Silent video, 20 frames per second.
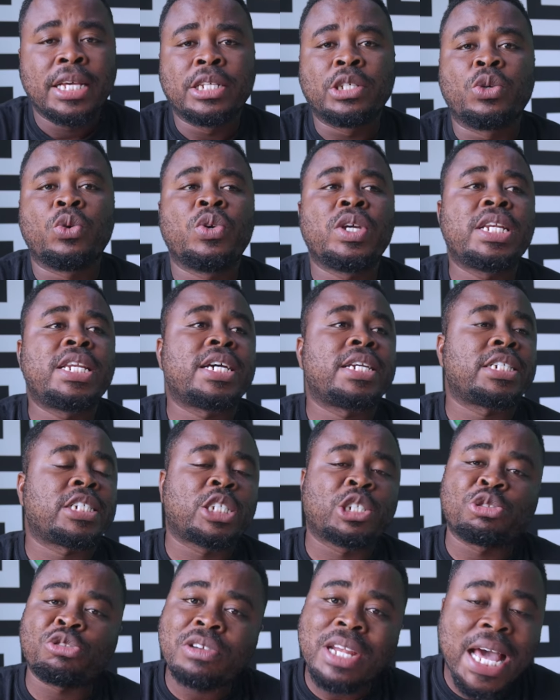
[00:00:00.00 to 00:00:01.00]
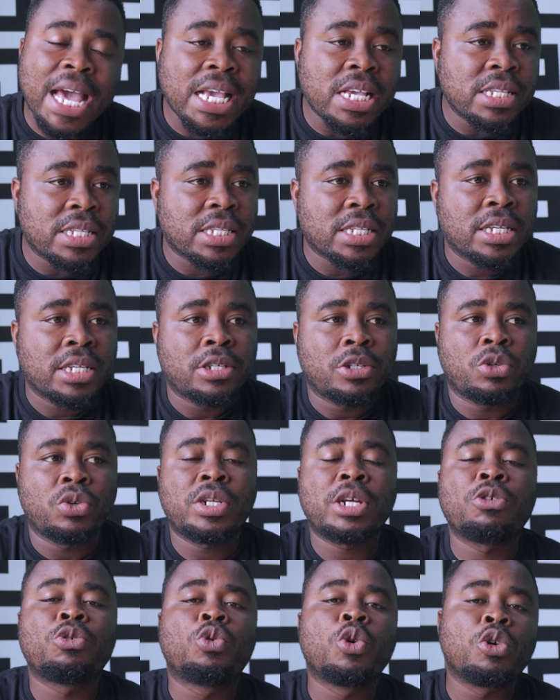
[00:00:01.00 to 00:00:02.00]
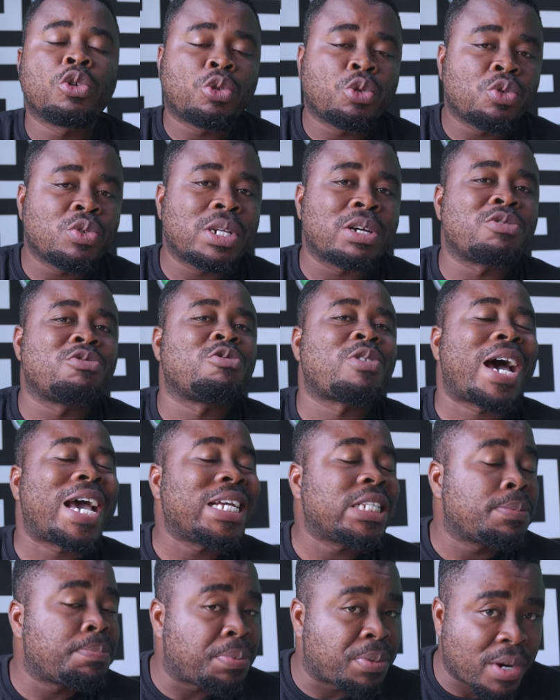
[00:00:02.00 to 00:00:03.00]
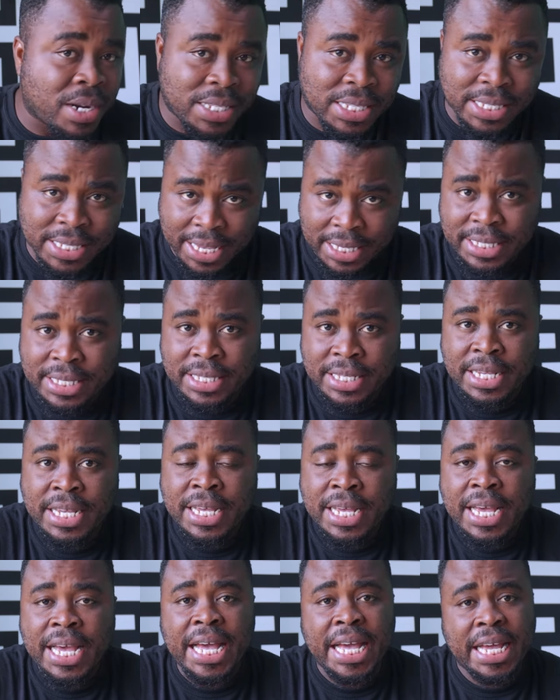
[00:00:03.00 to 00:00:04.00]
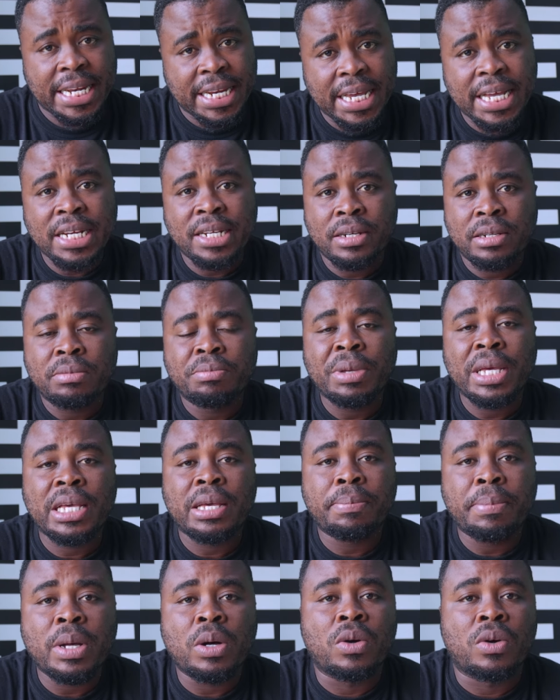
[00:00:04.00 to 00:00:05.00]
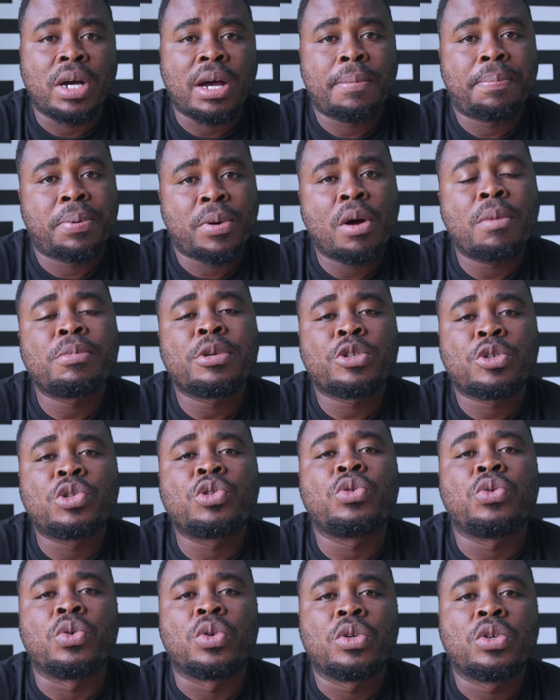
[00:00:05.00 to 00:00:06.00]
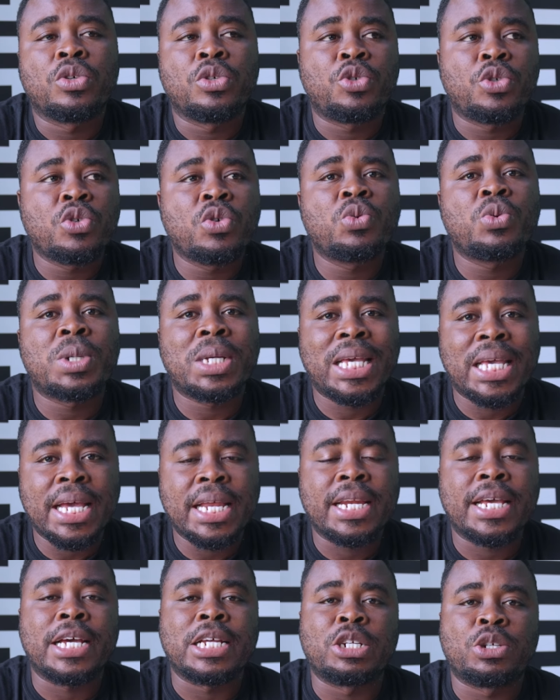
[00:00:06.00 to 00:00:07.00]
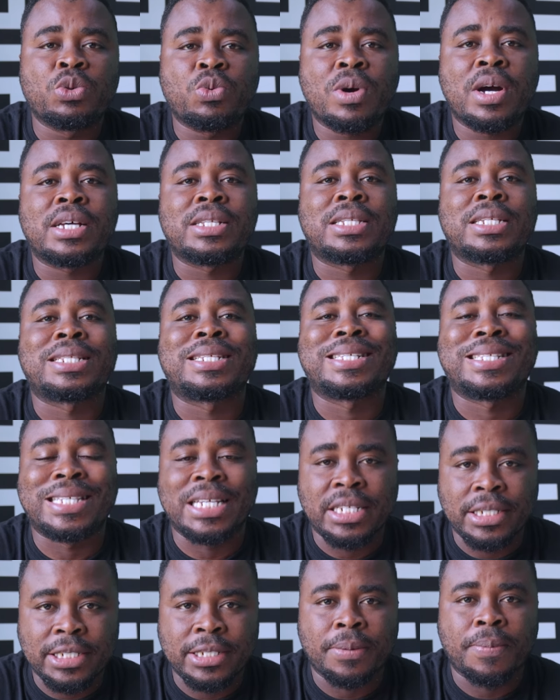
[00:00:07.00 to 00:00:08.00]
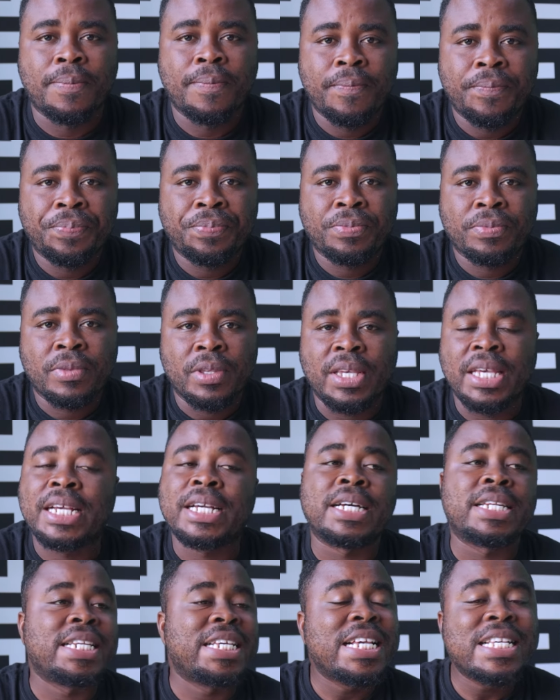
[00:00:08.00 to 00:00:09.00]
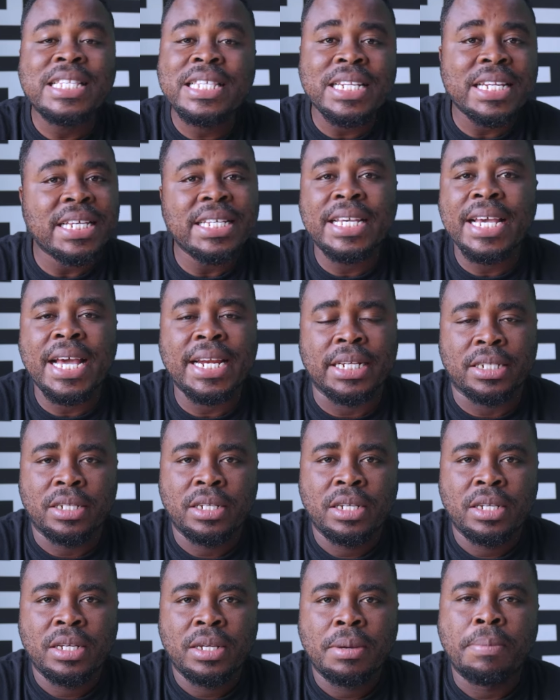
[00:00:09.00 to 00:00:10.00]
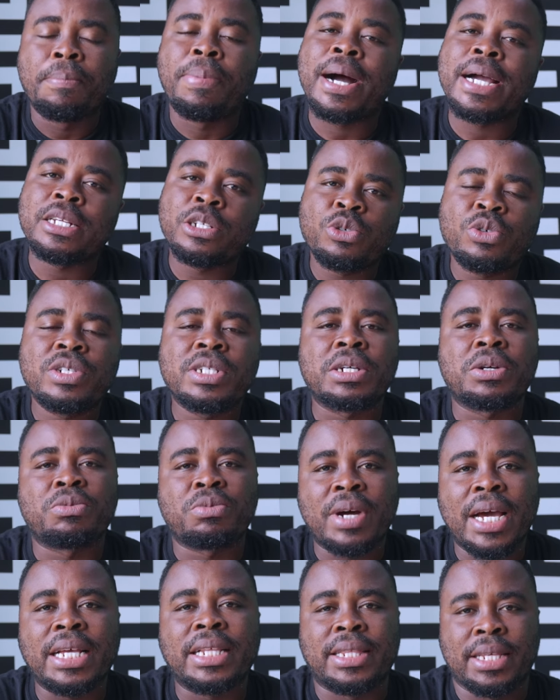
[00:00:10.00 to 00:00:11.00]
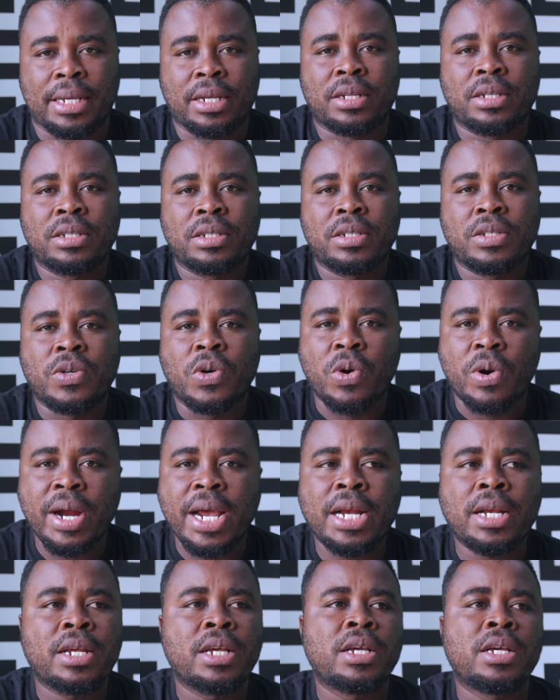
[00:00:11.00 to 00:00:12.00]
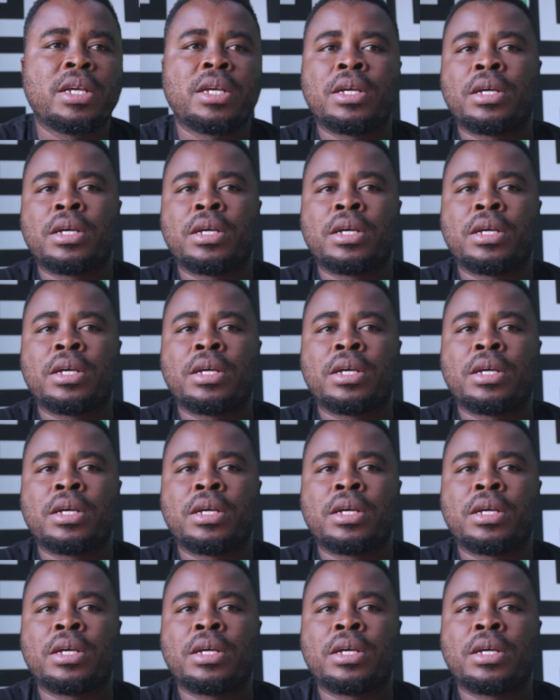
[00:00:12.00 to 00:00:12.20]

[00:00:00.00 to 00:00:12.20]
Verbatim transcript: you either naturalize, you either go through the right process, and then Mickey Mill, I promise you, you will get a dual citizenship. You can easily get it by doing the right thing. All right?